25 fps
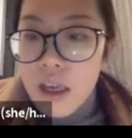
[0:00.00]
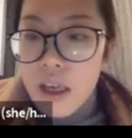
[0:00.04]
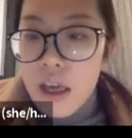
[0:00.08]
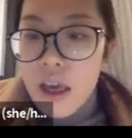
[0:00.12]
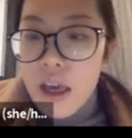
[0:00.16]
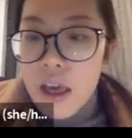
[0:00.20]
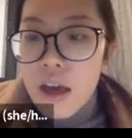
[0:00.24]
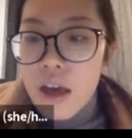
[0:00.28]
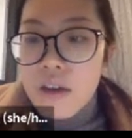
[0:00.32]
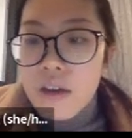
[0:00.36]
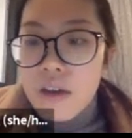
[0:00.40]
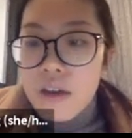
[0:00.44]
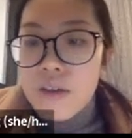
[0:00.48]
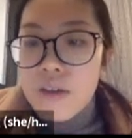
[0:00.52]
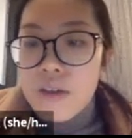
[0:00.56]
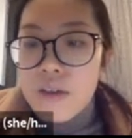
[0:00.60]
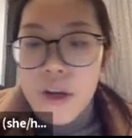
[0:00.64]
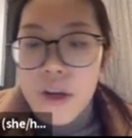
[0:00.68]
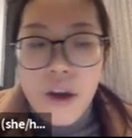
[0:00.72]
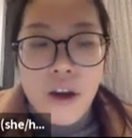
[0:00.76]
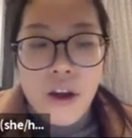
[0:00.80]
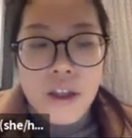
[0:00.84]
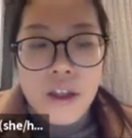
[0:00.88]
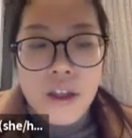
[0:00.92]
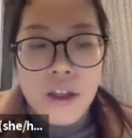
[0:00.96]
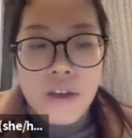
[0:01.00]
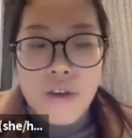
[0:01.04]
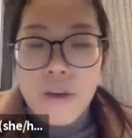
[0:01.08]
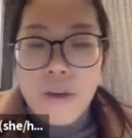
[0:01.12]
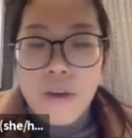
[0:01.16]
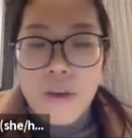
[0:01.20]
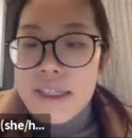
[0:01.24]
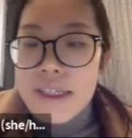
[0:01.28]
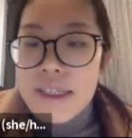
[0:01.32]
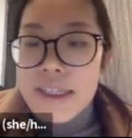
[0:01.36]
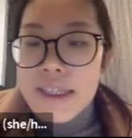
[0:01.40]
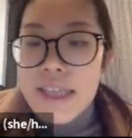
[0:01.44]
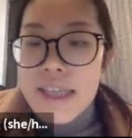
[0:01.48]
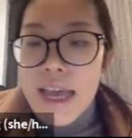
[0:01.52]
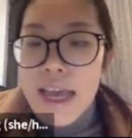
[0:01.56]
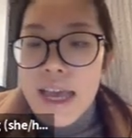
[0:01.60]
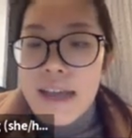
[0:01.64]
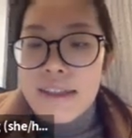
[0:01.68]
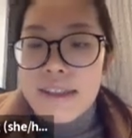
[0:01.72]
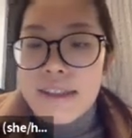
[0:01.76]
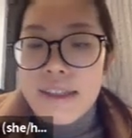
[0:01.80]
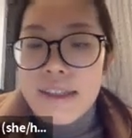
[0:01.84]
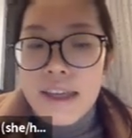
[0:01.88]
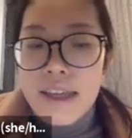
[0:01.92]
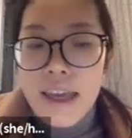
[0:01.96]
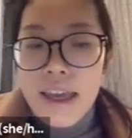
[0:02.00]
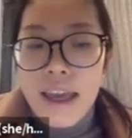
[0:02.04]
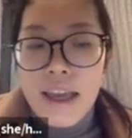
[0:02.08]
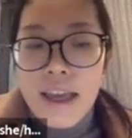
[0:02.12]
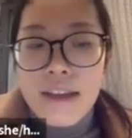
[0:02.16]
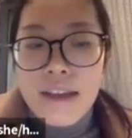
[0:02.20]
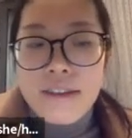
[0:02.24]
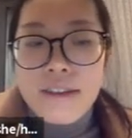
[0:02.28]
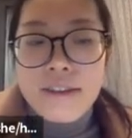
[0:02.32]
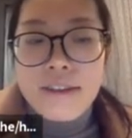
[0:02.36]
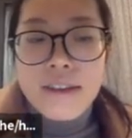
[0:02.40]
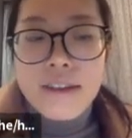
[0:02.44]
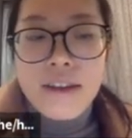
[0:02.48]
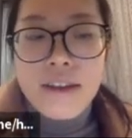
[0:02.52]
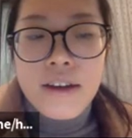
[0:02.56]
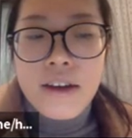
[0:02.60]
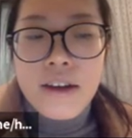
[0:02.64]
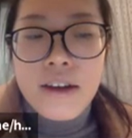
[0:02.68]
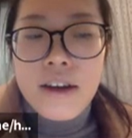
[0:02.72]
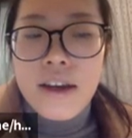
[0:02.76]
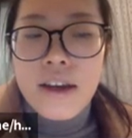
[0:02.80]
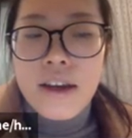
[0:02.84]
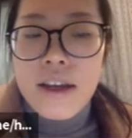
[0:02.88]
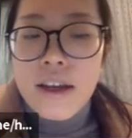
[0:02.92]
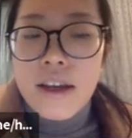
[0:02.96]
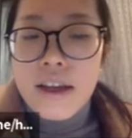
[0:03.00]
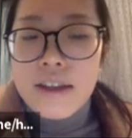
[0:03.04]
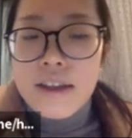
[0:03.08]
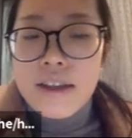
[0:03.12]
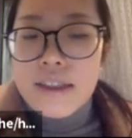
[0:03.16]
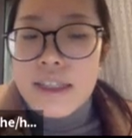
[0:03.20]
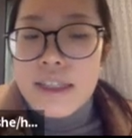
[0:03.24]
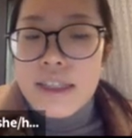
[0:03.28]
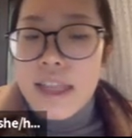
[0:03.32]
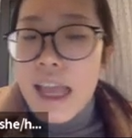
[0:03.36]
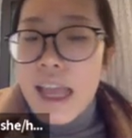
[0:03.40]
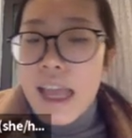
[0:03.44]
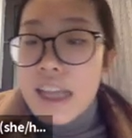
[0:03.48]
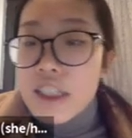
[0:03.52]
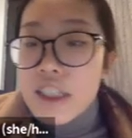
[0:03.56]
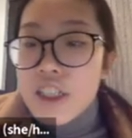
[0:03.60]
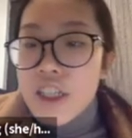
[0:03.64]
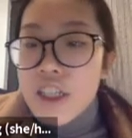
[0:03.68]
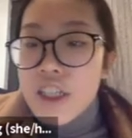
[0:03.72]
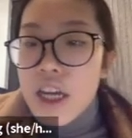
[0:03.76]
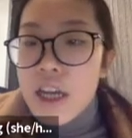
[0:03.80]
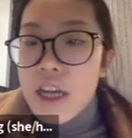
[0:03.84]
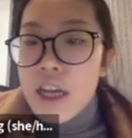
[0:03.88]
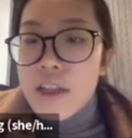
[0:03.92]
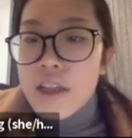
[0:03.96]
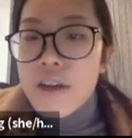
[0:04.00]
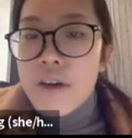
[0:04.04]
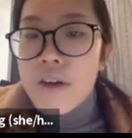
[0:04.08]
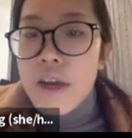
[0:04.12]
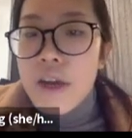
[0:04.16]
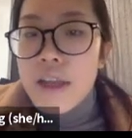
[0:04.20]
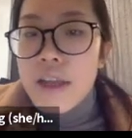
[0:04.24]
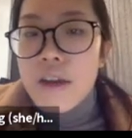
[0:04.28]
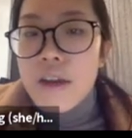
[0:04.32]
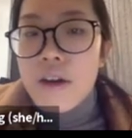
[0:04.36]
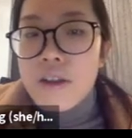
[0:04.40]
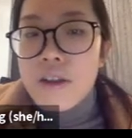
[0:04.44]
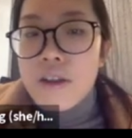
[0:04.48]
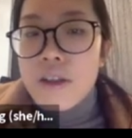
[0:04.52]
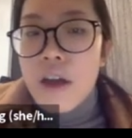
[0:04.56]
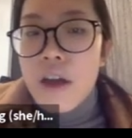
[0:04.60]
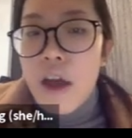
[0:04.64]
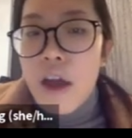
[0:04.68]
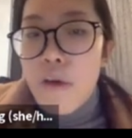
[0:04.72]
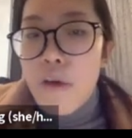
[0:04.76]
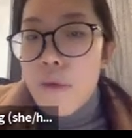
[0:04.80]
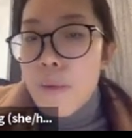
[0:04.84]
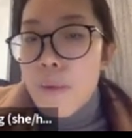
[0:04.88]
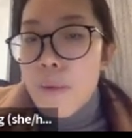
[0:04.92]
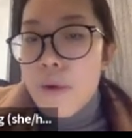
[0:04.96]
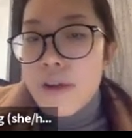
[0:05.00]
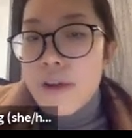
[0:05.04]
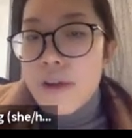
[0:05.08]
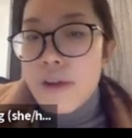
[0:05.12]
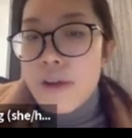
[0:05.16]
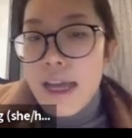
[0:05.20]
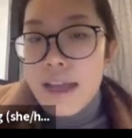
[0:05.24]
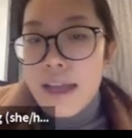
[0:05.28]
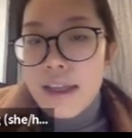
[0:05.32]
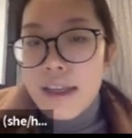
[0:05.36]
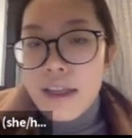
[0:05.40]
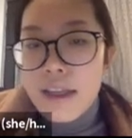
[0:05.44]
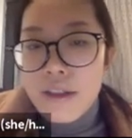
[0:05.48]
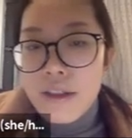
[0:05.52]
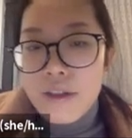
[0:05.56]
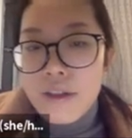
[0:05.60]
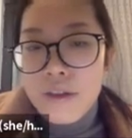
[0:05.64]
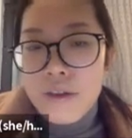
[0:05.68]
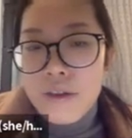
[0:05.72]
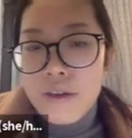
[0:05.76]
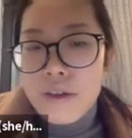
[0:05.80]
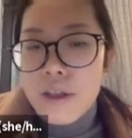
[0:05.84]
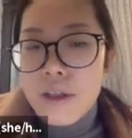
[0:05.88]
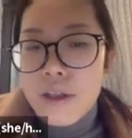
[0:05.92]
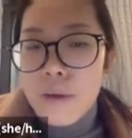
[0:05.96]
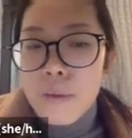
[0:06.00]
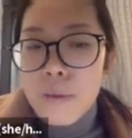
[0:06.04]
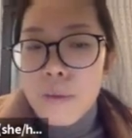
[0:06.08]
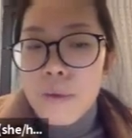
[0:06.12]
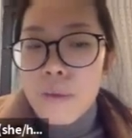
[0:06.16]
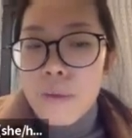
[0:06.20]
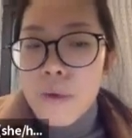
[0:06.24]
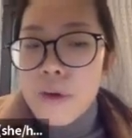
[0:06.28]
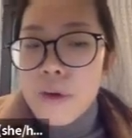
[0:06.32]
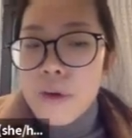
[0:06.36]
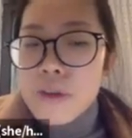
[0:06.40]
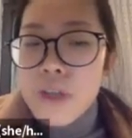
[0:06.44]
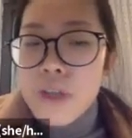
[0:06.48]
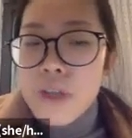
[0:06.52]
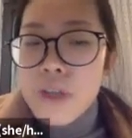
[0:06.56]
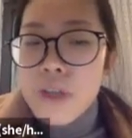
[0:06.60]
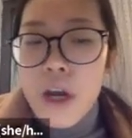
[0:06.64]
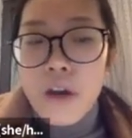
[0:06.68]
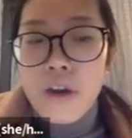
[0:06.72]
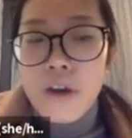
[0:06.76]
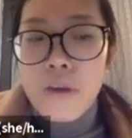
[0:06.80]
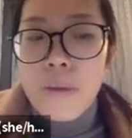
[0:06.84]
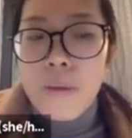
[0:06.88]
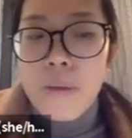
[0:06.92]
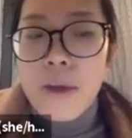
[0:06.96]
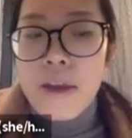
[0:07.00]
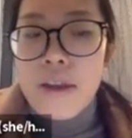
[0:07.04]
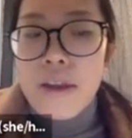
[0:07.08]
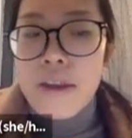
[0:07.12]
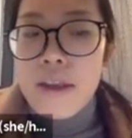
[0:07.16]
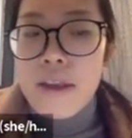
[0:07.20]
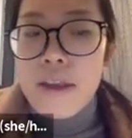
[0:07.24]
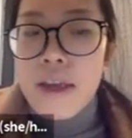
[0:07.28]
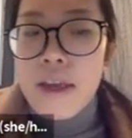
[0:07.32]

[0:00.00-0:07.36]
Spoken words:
The recording will be sent in the Slack channel, and also I will put that into the Word document.